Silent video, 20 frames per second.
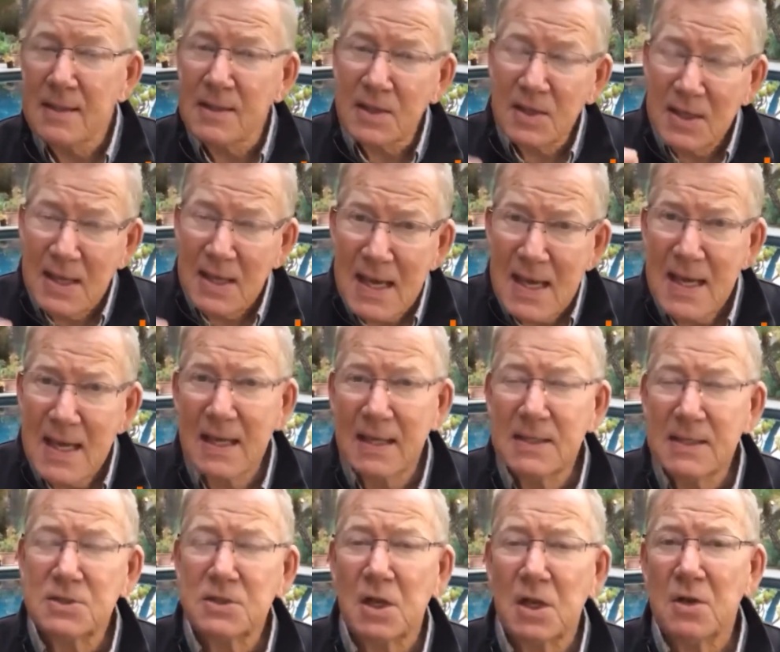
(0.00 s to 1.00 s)
The key
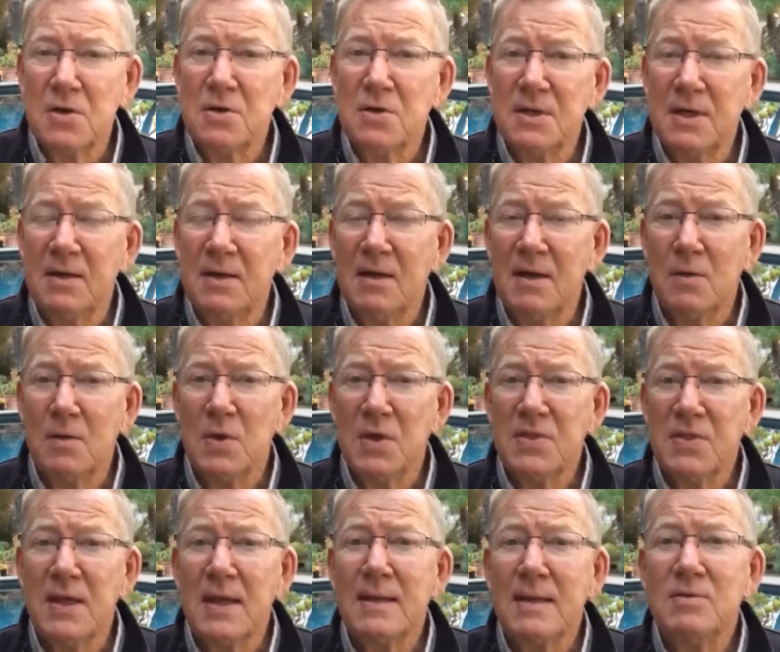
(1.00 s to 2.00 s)
is to learn to deal
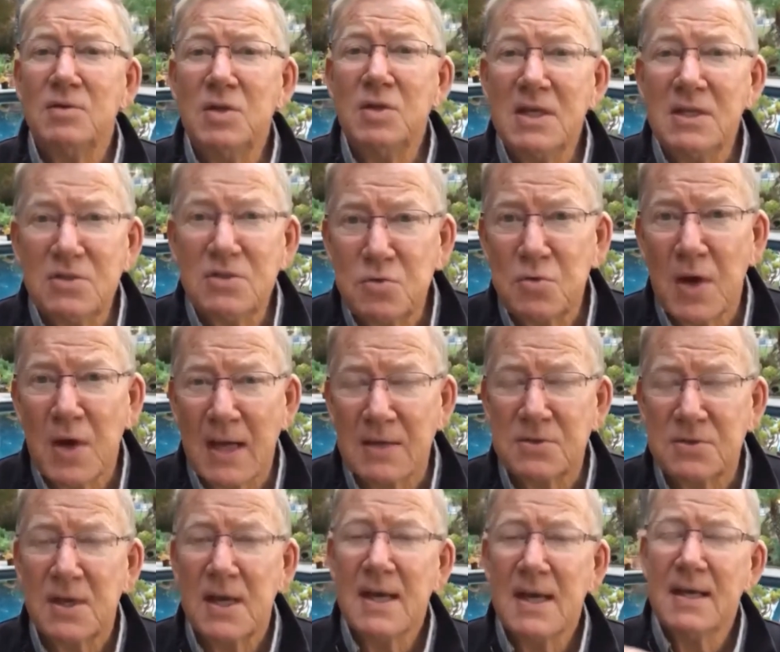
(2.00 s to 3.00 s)
with the
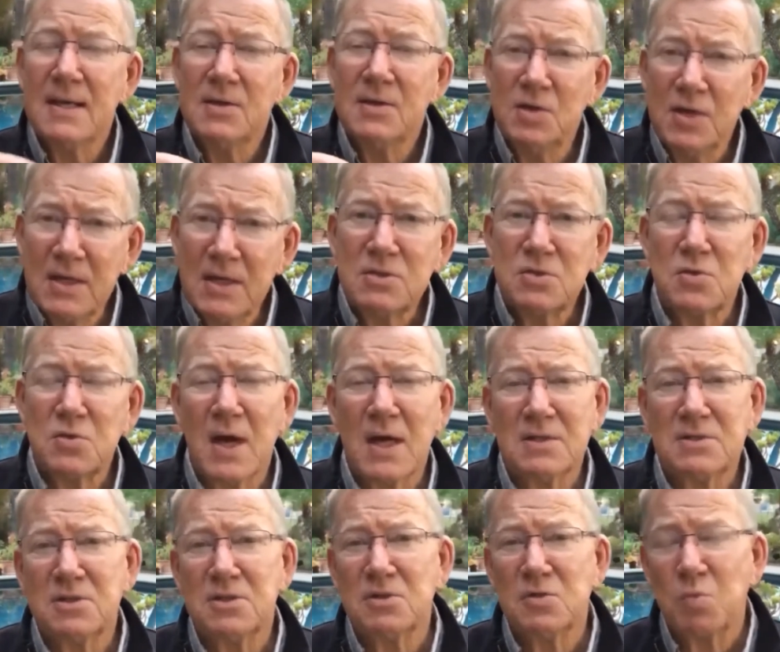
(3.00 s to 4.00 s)
distress.
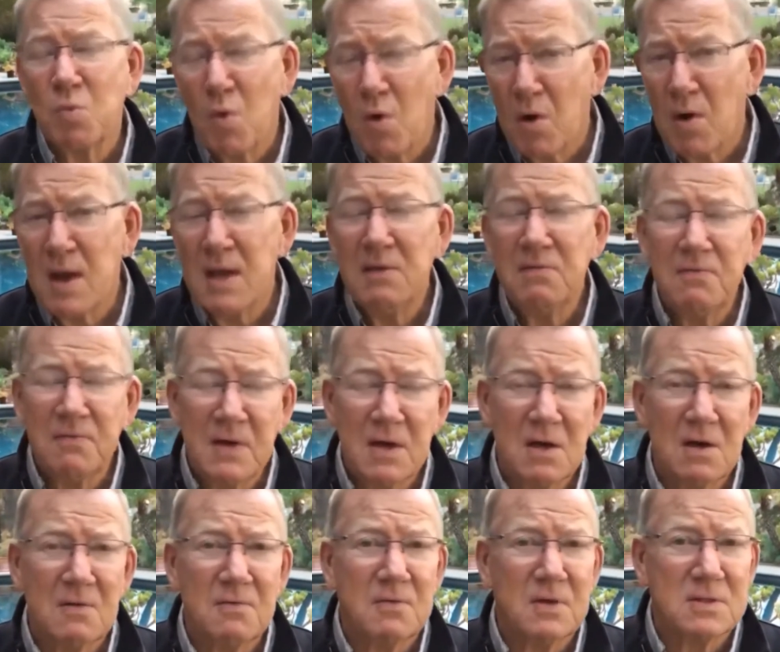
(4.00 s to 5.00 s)
Distress is worry,
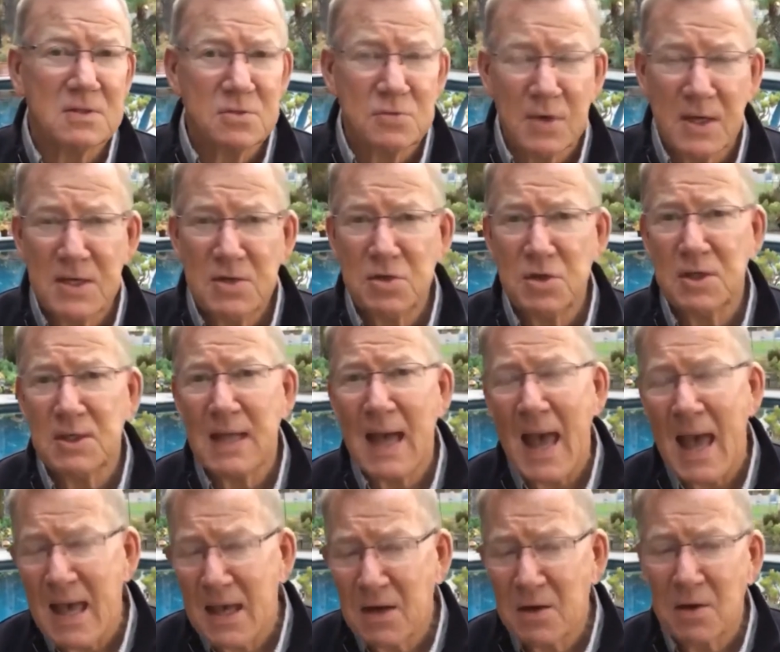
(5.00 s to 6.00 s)
fear, frustration,
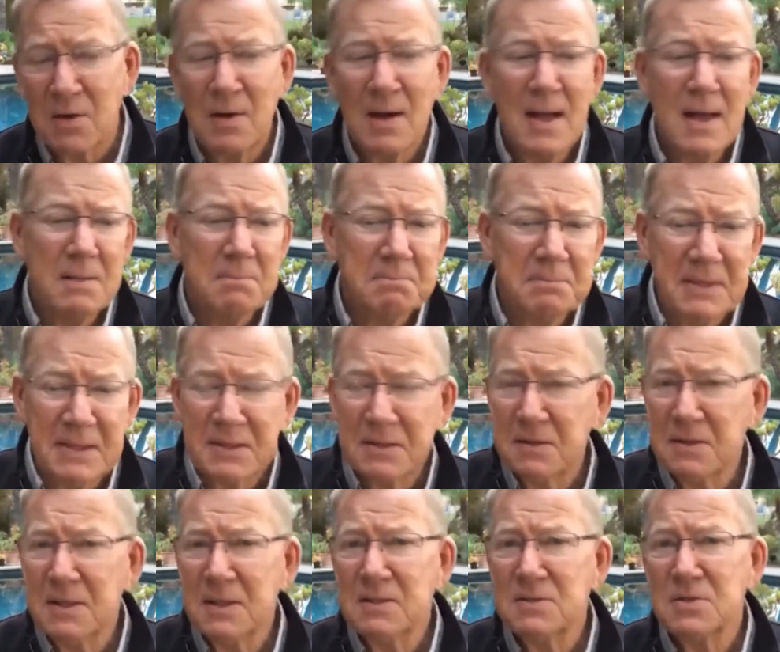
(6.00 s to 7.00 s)
anger,
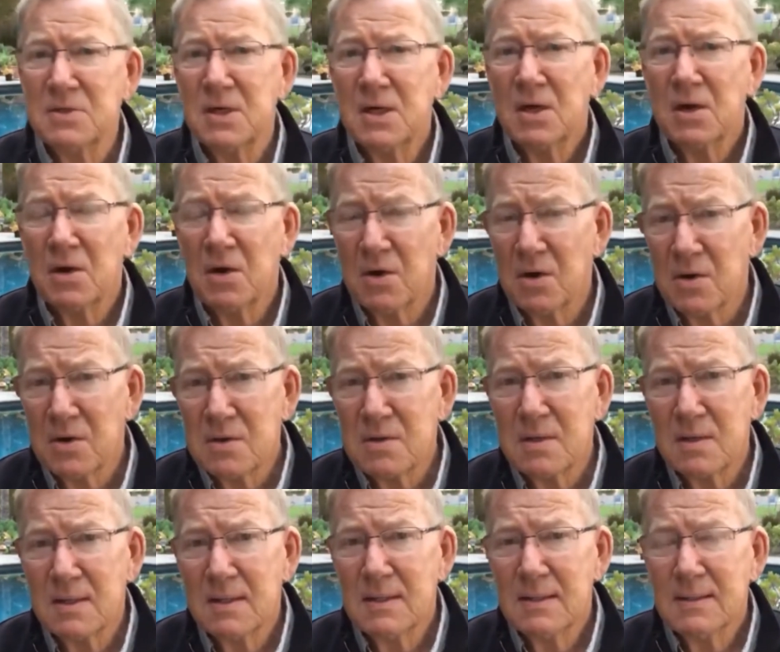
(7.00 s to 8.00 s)
bitterness,
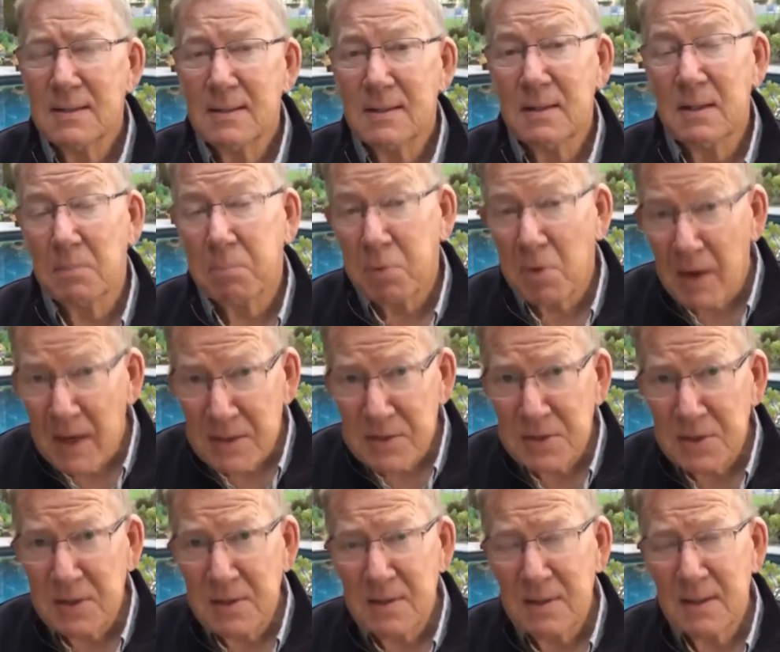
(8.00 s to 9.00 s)
hurt,
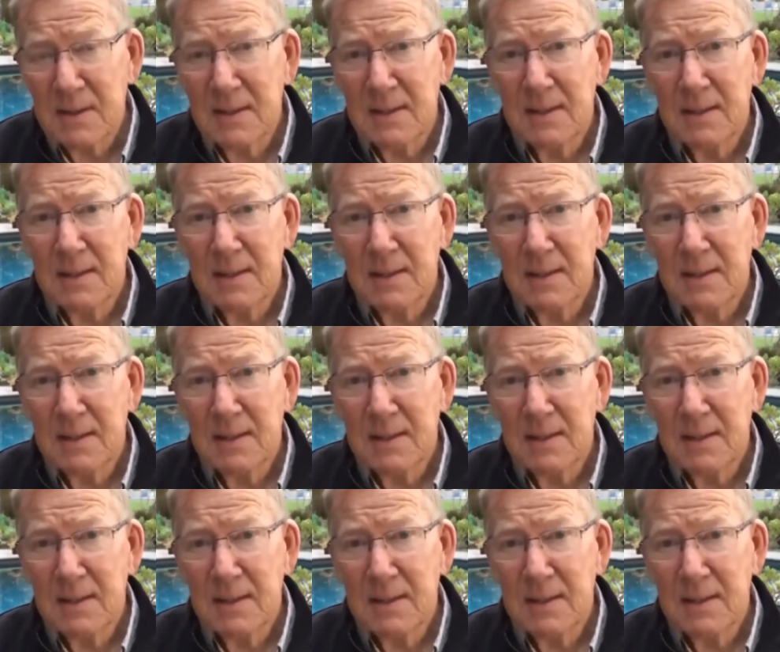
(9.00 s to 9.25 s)
depression.